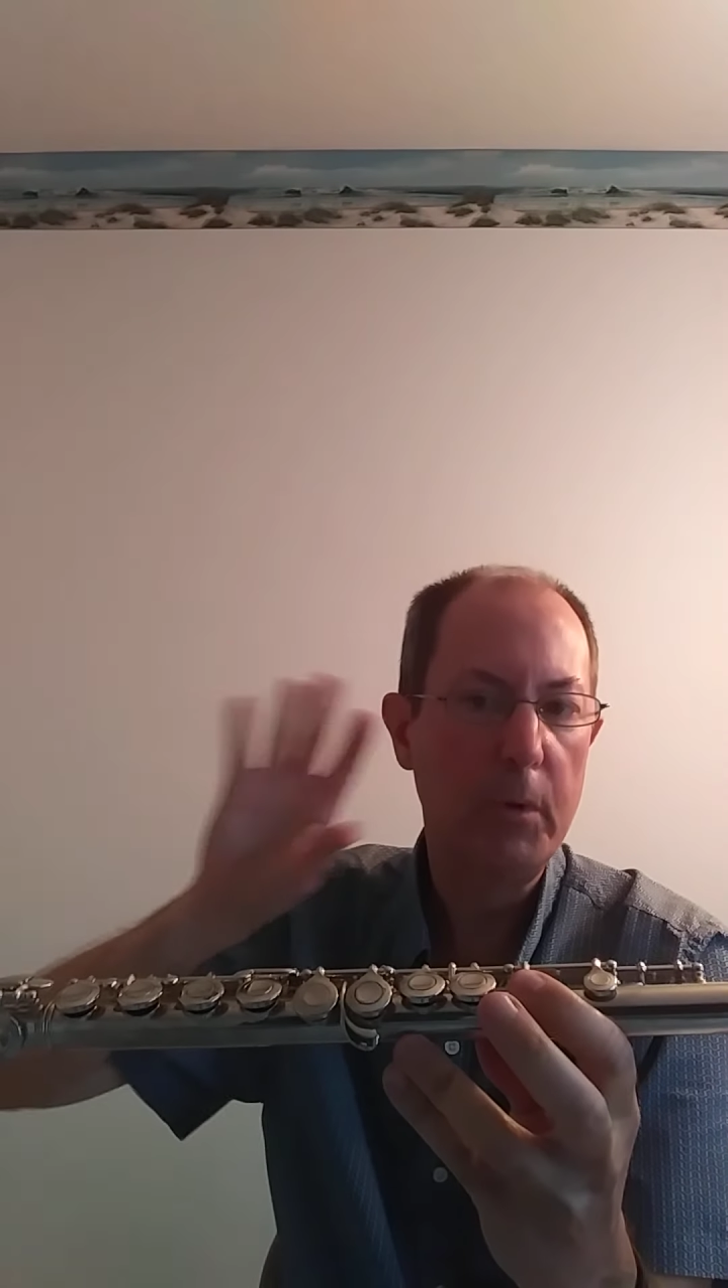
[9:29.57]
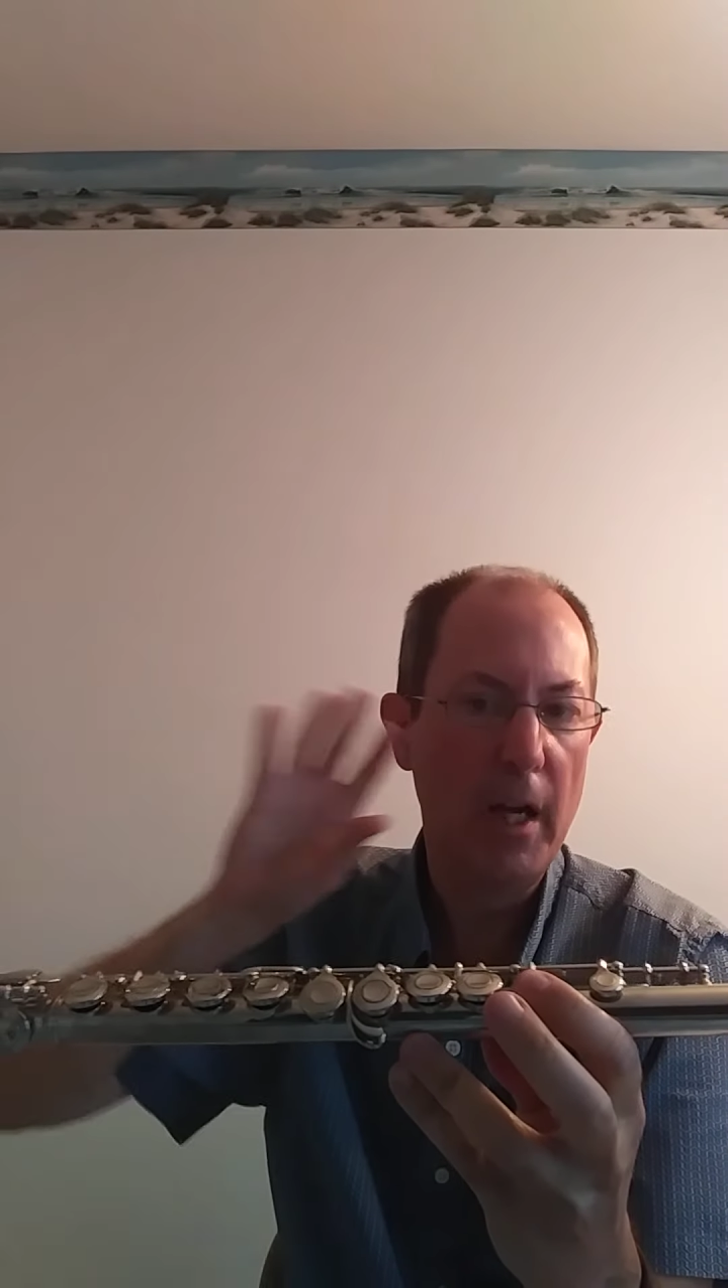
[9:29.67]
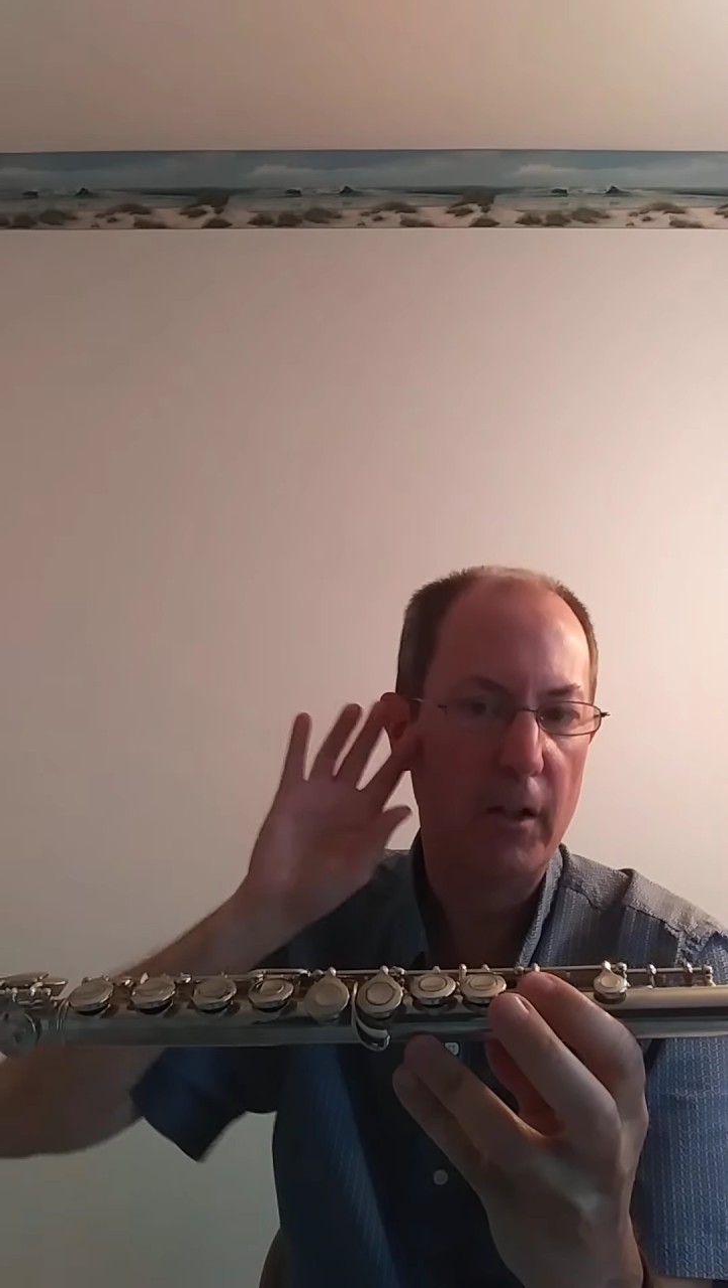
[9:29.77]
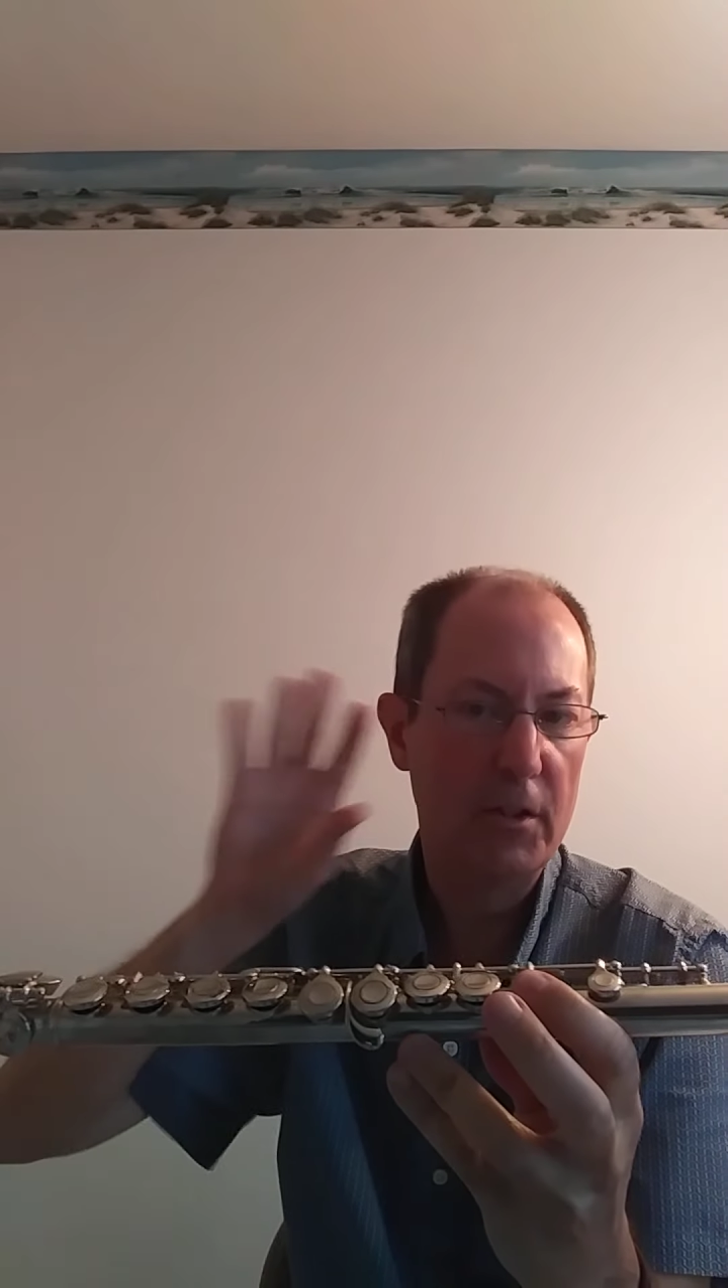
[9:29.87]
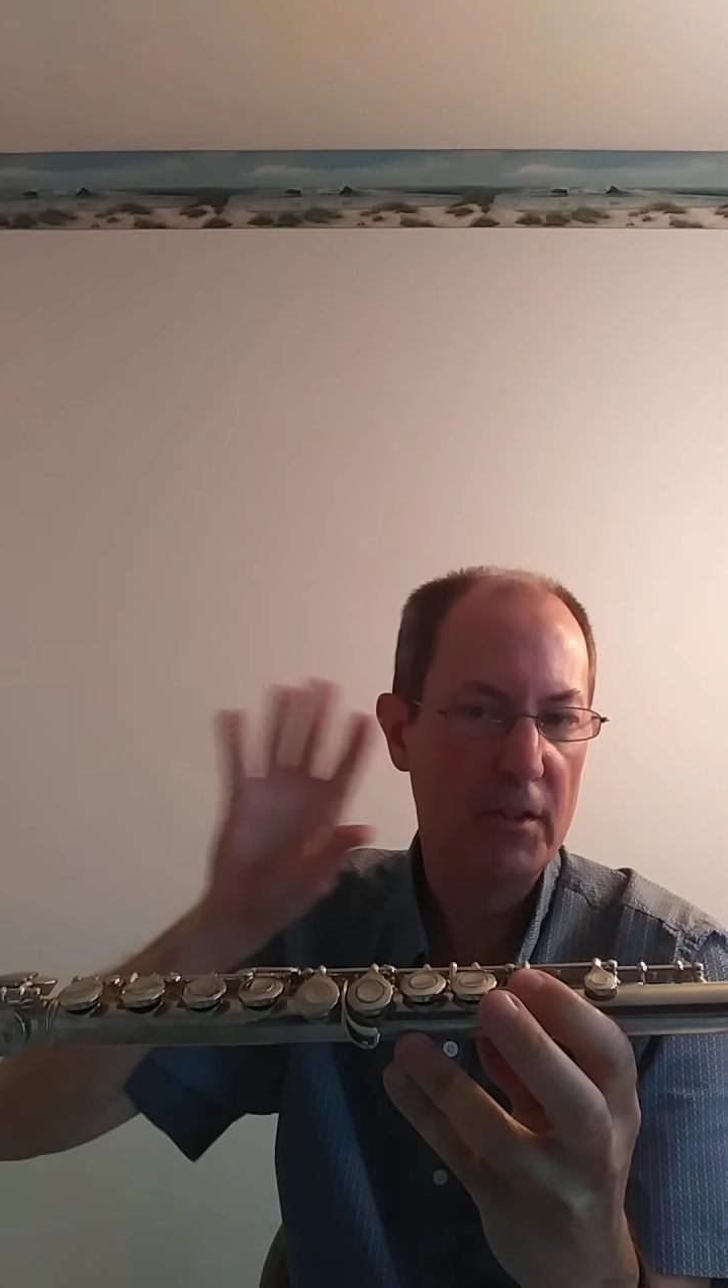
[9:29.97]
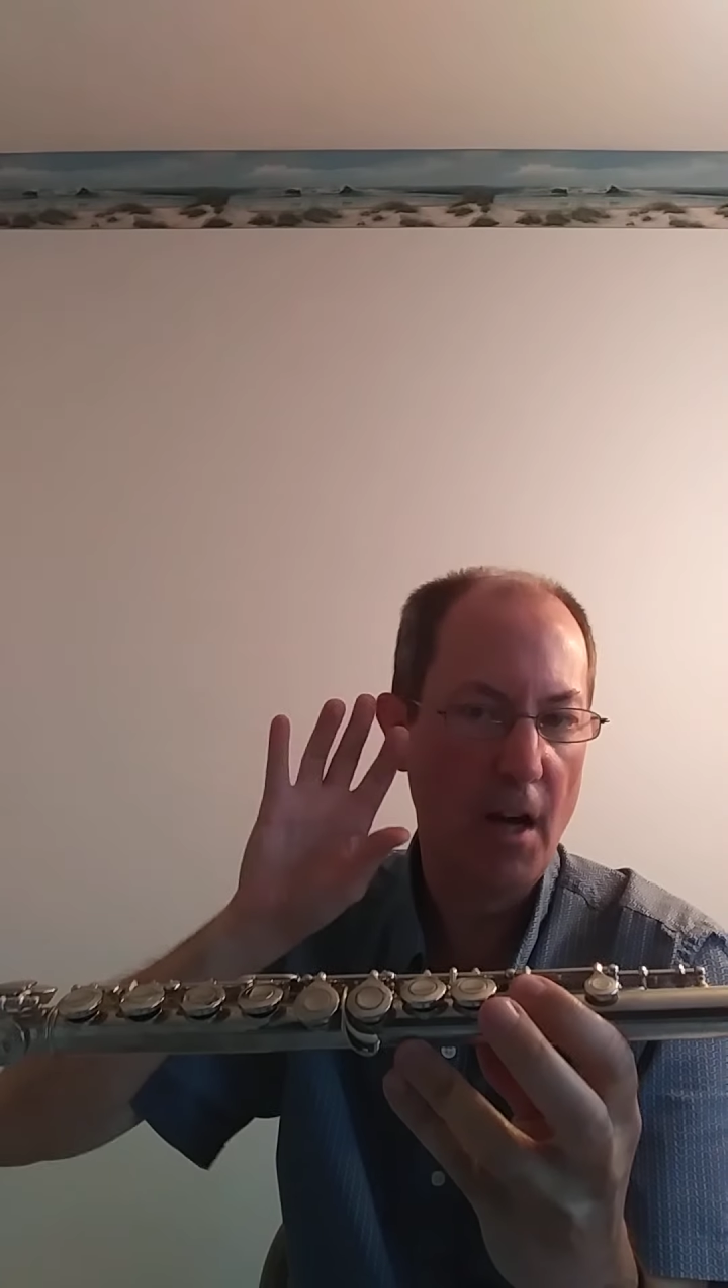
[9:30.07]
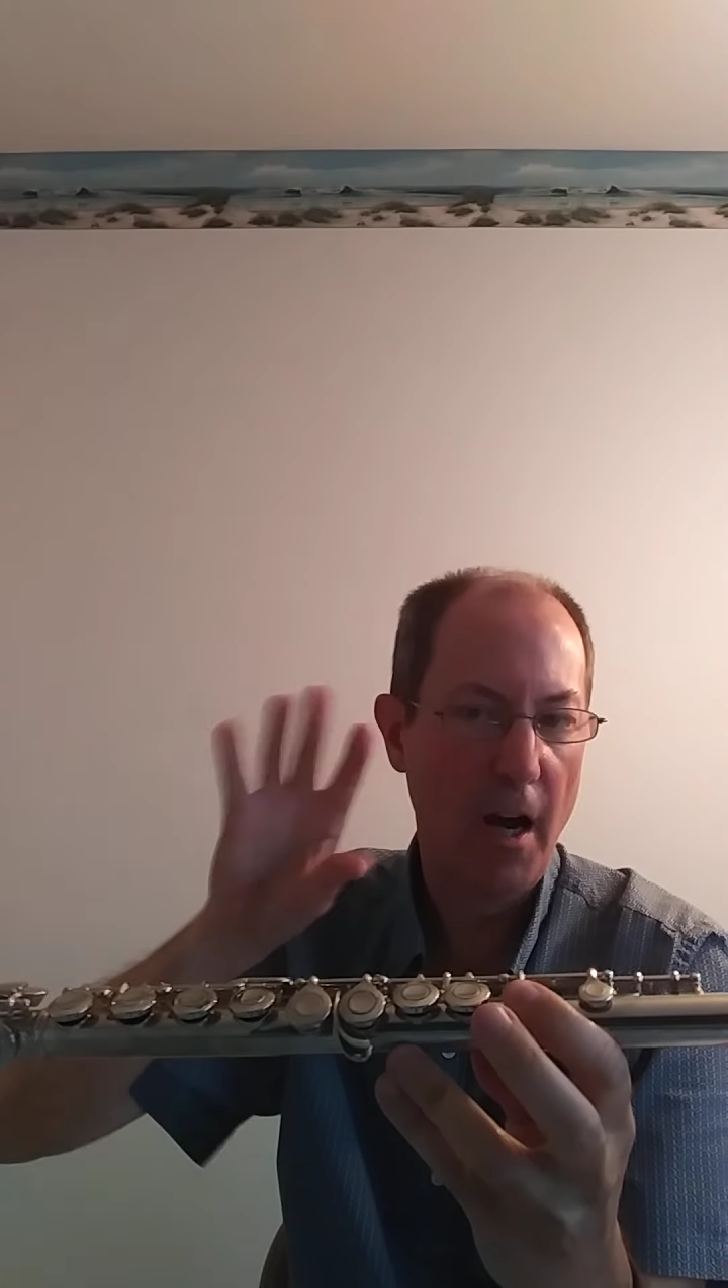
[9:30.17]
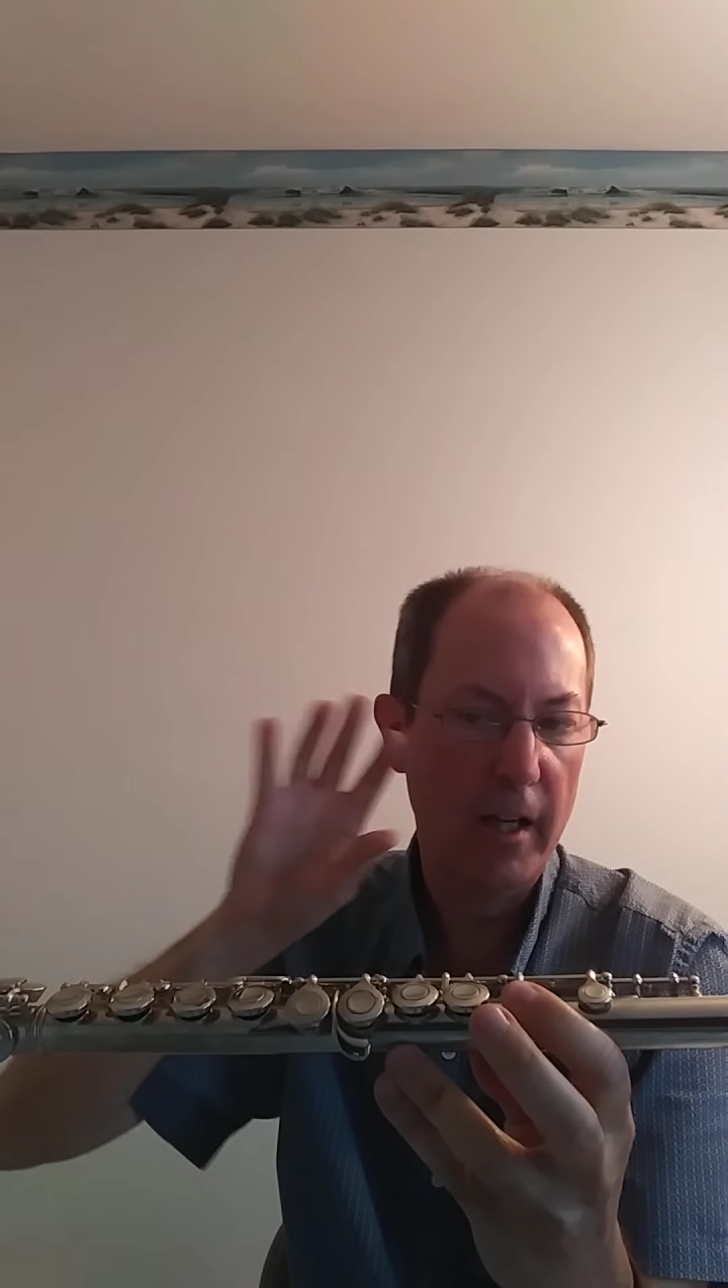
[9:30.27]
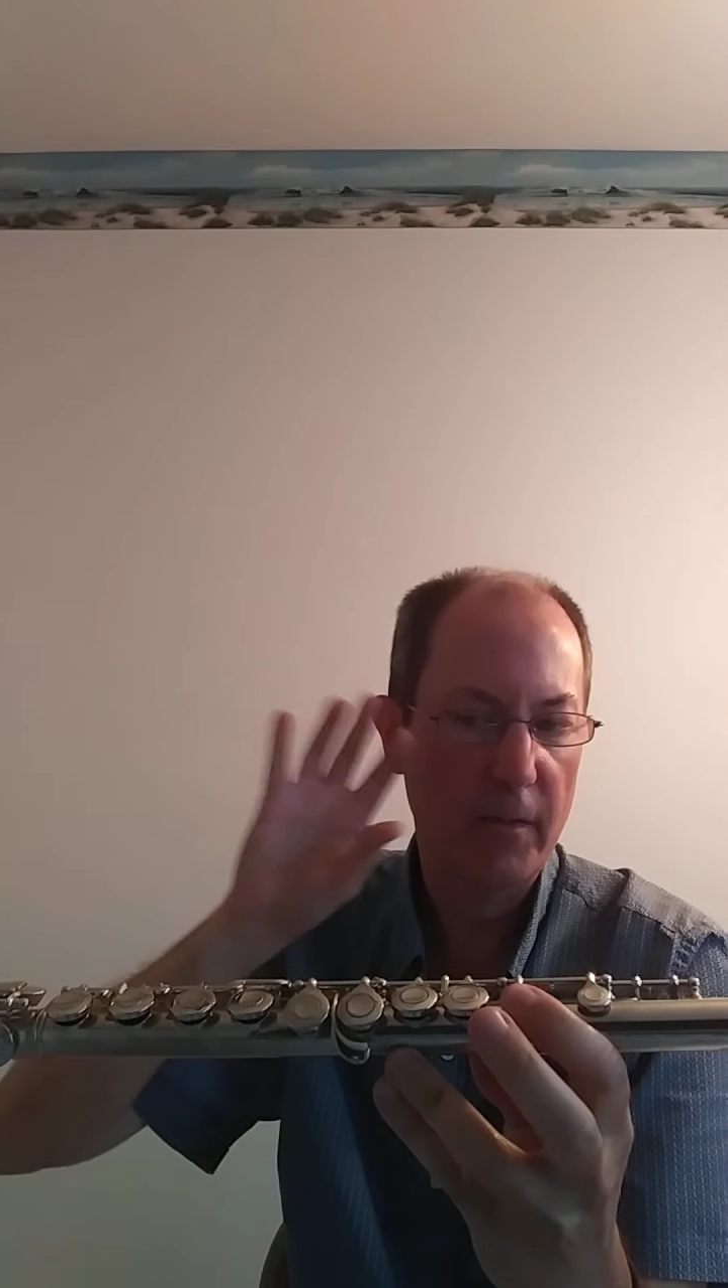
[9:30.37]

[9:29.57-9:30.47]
player's side